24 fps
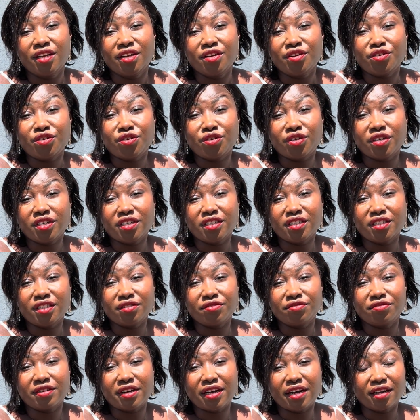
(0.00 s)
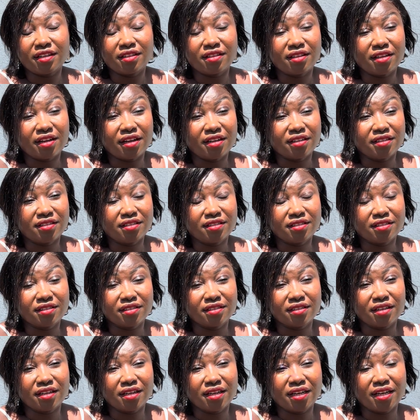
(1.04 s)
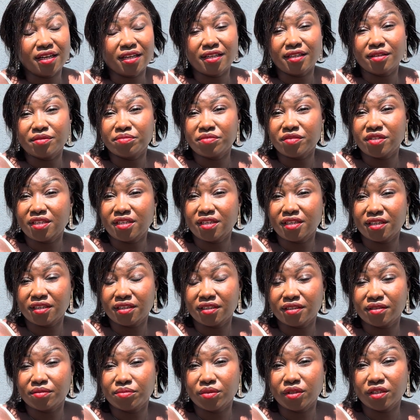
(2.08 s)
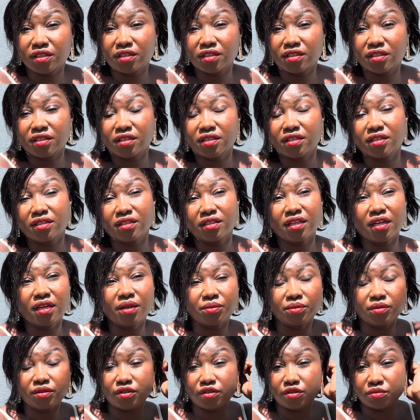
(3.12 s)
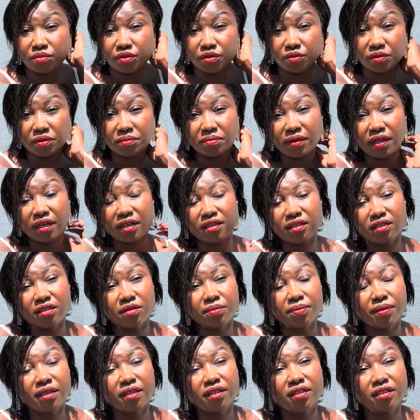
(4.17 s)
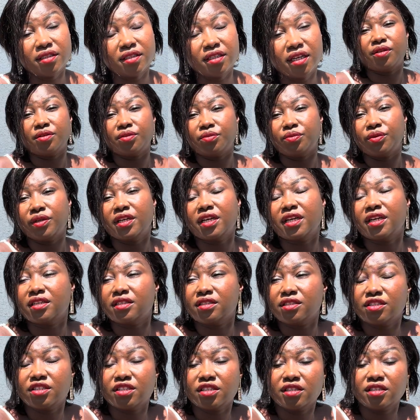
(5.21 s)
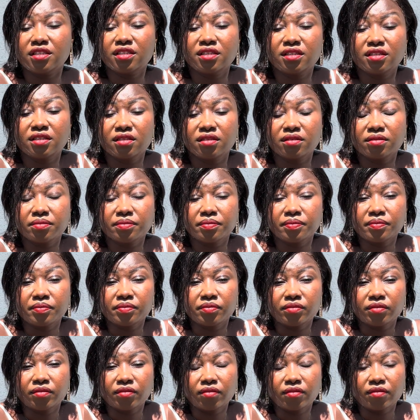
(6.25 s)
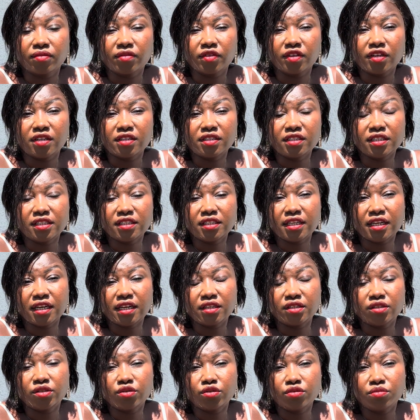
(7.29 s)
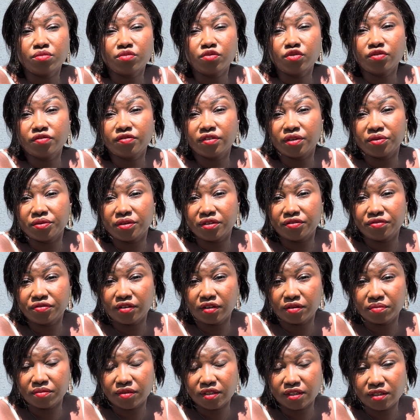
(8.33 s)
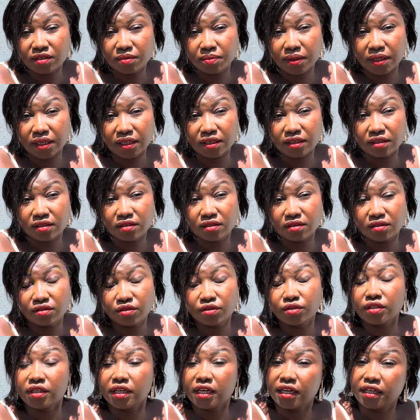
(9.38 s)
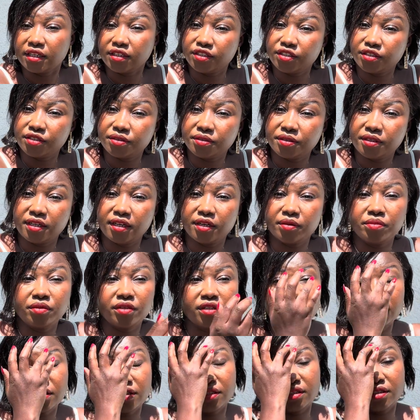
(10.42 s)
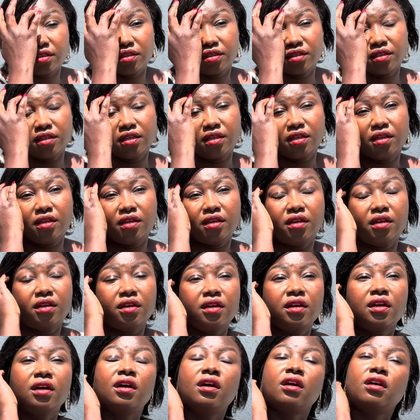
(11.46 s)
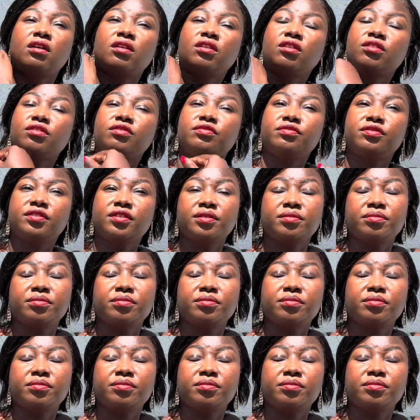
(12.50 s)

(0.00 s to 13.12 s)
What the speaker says: knowing the fact that I am here because I want to be with my husband, we can't just decide to move away from this place to Nigeria because of